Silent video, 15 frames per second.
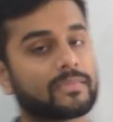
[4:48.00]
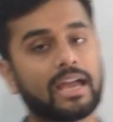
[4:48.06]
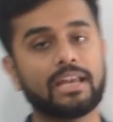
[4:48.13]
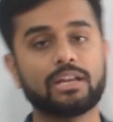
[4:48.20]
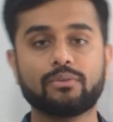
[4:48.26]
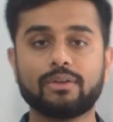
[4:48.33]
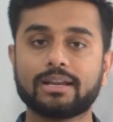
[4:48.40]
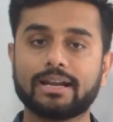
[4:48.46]

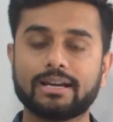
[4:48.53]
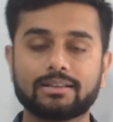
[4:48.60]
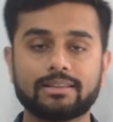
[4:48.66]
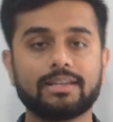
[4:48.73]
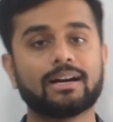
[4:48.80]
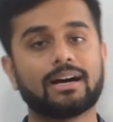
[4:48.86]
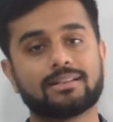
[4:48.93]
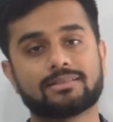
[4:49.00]
and you will get
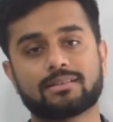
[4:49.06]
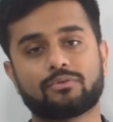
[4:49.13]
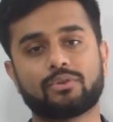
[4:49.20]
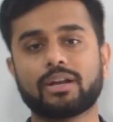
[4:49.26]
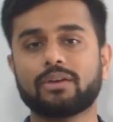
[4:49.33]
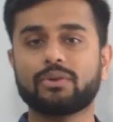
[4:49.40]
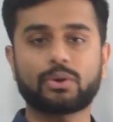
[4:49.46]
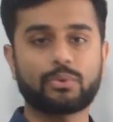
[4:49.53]
the answer.
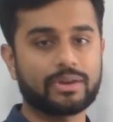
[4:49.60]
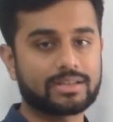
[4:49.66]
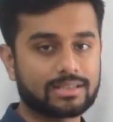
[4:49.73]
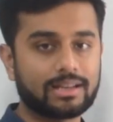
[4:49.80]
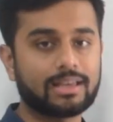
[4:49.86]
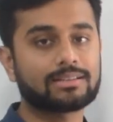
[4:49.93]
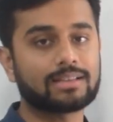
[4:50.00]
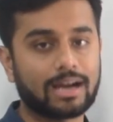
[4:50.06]
Whatever
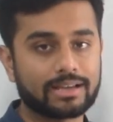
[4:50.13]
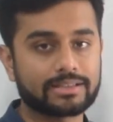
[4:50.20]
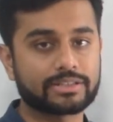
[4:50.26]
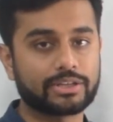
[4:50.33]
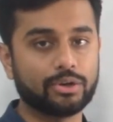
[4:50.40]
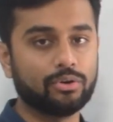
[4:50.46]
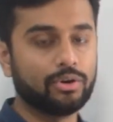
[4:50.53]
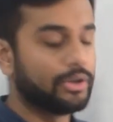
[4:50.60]
question has asked
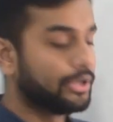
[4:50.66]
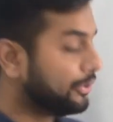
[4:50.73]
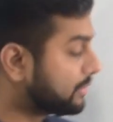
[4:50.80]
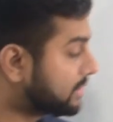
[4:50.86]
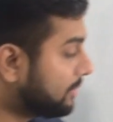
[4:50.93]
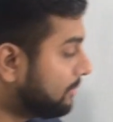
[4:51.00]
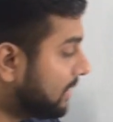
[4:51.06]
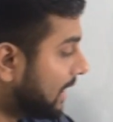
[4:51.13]
you, you
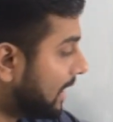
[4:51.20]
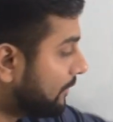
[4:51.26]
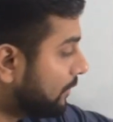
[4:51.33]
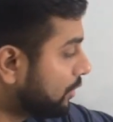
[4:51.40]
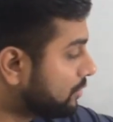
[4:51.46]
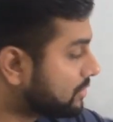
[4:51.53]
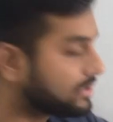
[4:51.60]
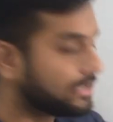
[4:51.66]
simply have
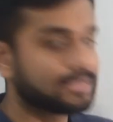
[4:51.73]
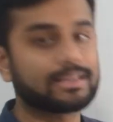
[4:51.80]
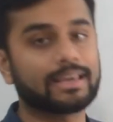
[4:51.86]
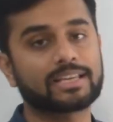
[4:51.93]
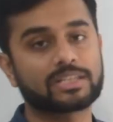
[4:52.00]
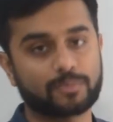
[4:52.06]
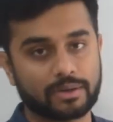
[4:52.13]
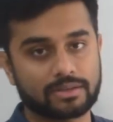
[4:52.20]
to use this
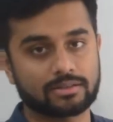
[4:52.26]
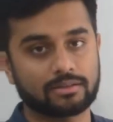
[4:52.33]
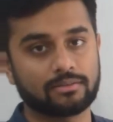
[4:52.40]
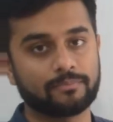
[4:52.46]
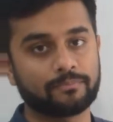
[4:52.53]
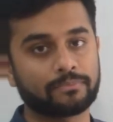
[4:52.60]
expression.